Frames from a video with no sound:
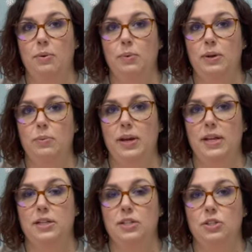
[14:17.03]
We
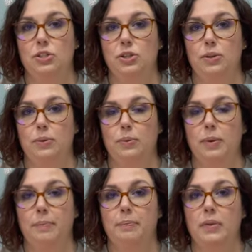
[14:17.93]
went
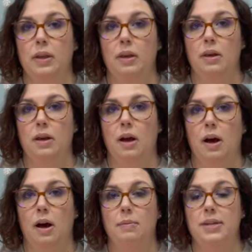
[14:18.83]
to
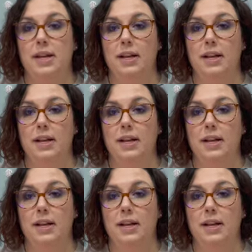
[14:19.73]
Knit